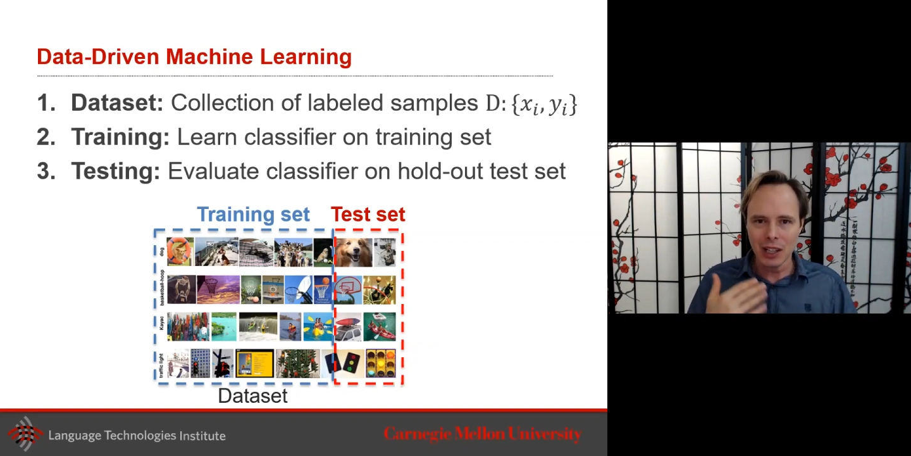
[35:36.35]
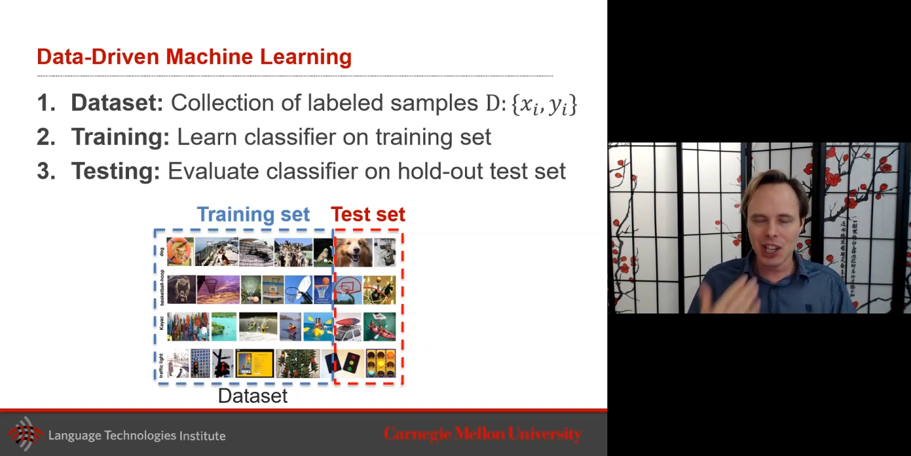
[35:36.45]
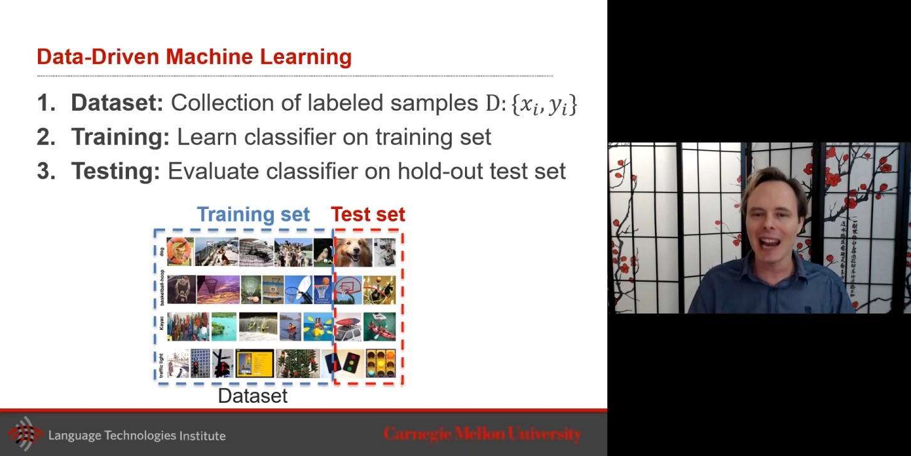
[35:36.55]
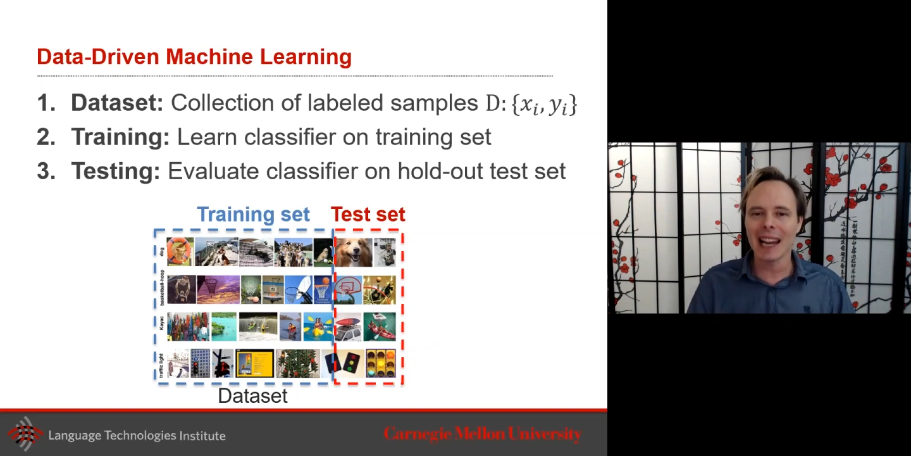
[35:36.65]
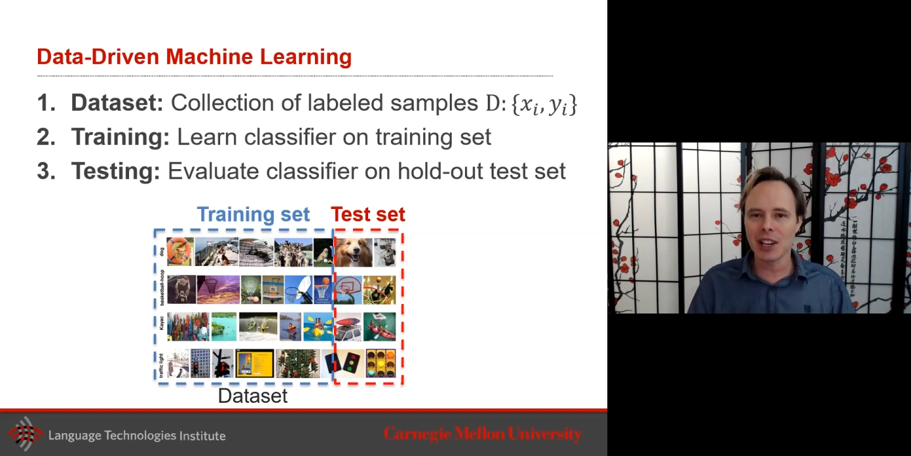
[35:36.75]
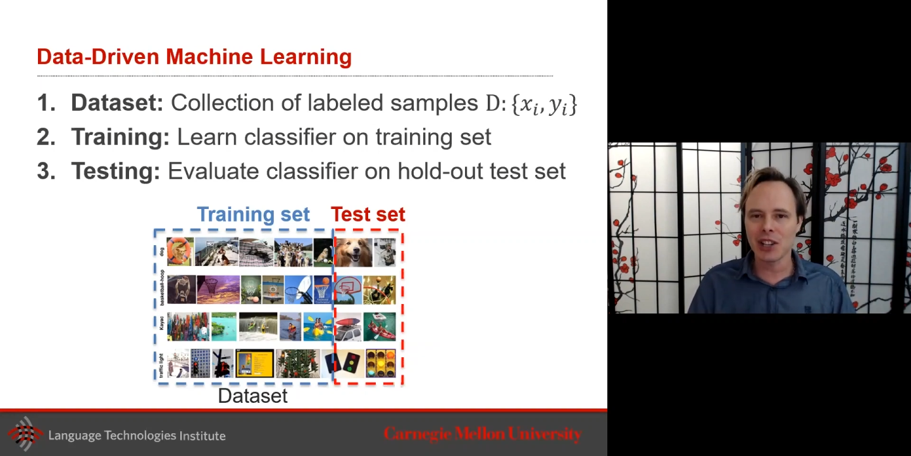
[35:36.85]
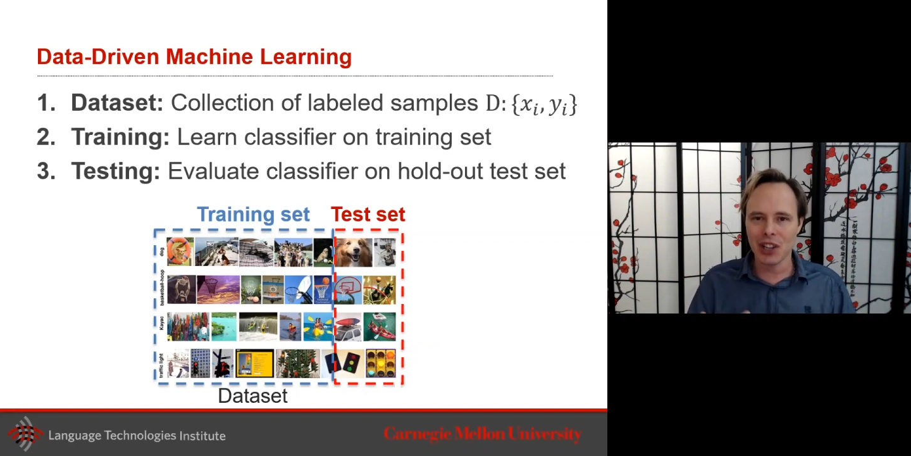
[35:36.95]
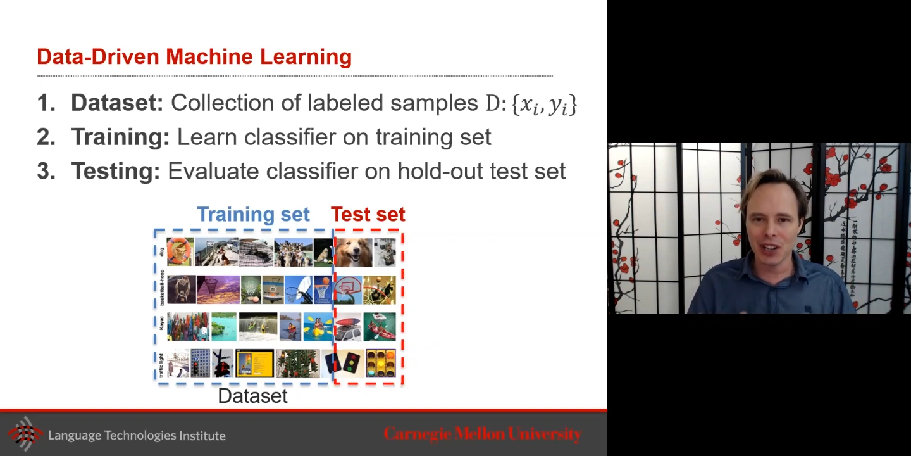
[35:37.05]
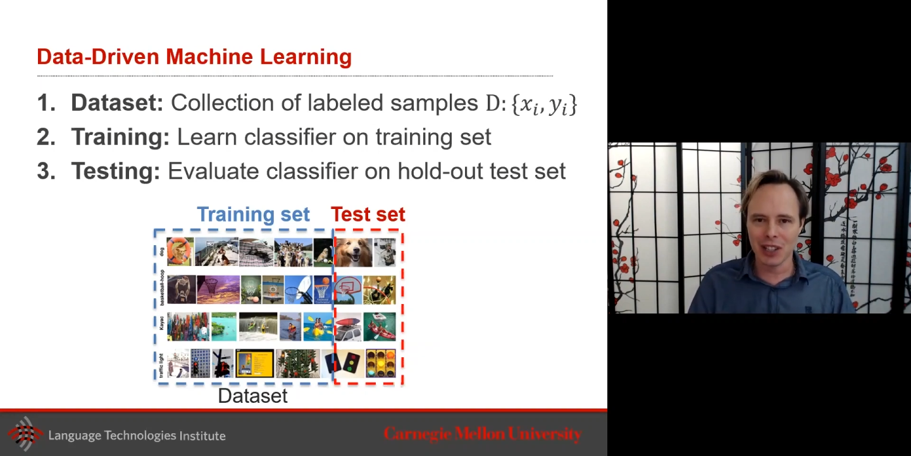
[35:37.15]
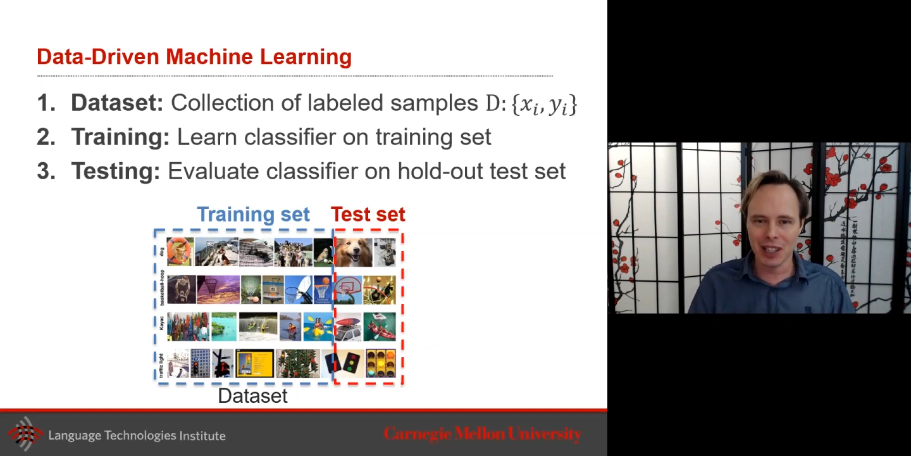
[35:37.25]

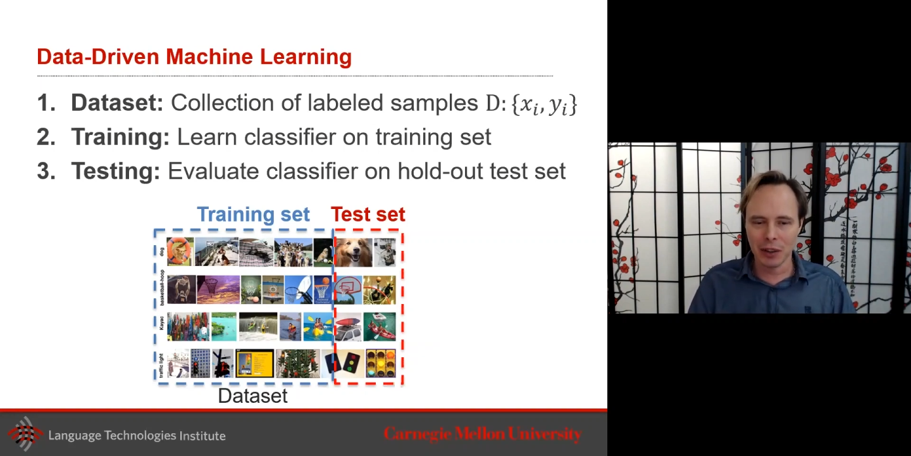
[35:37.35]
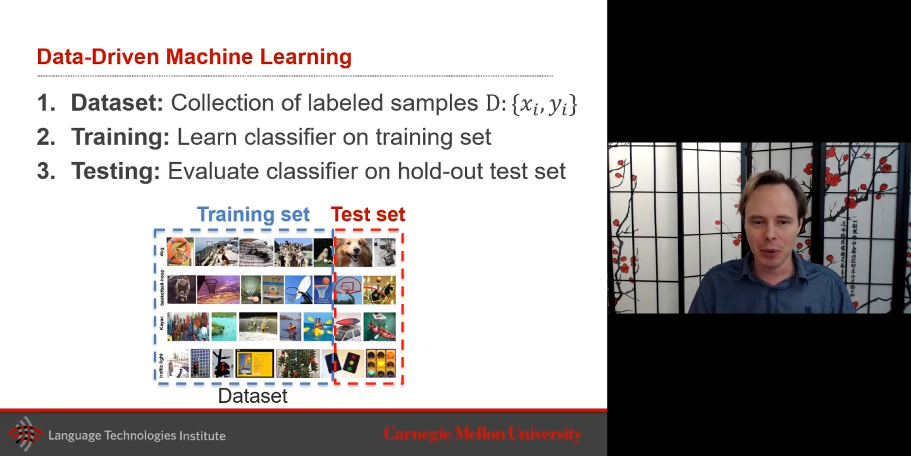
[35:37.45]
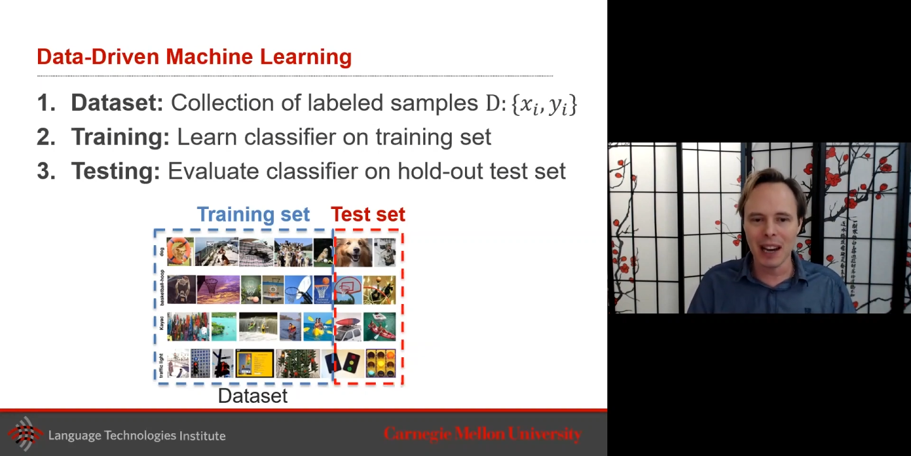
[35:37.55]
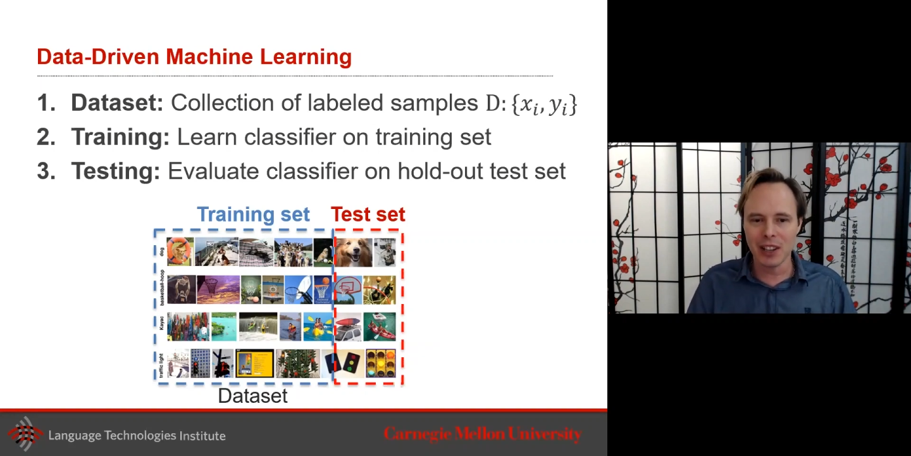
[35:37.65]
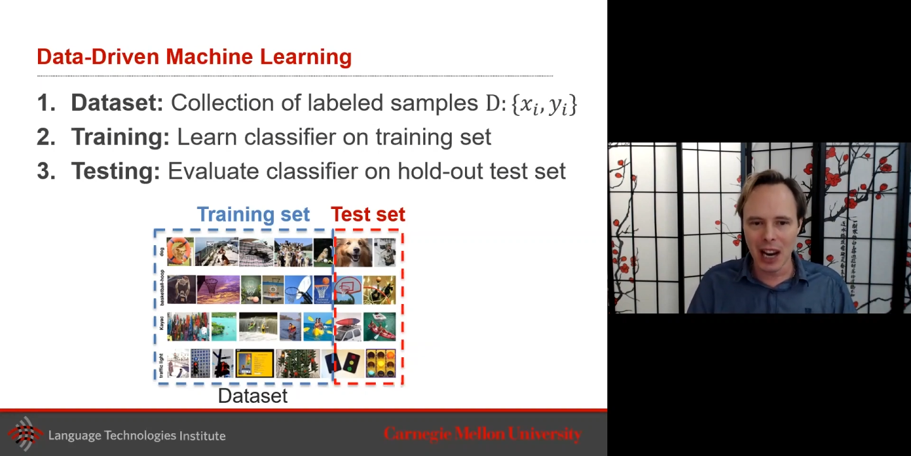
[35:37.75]
challenges, grand